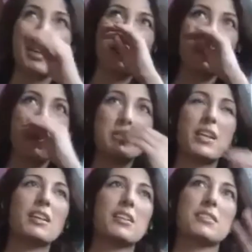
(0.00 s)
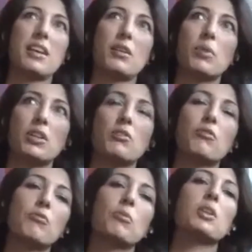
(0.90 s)
guess what I'm saying is like when you
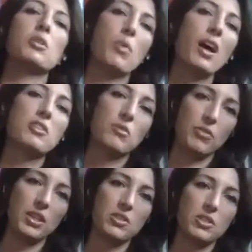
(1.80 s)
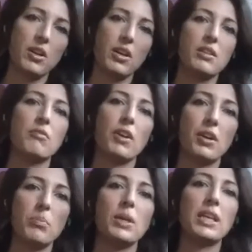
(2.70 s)
watch a feature in the
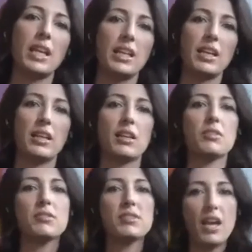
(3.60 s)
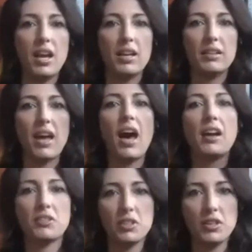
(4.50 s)
very beginning, it'll say the
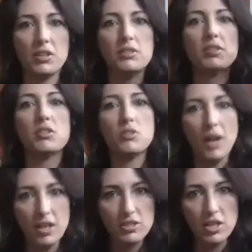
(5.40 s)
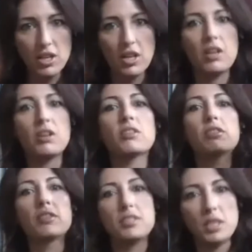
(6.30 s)
actors, the director,
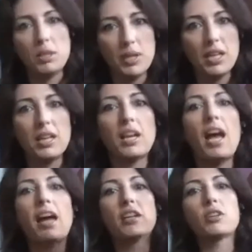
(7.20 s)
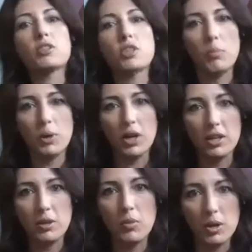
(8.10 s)
the DP, and it'll show
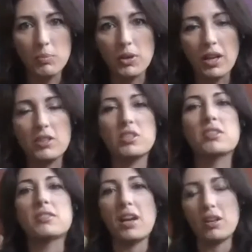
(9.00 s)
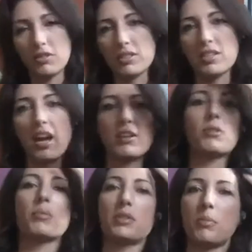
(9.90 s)
the word production designer, the
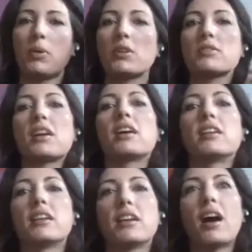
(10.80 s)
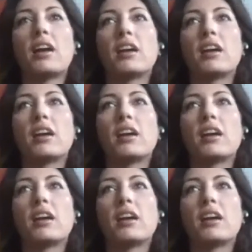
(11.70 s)
title with the person. And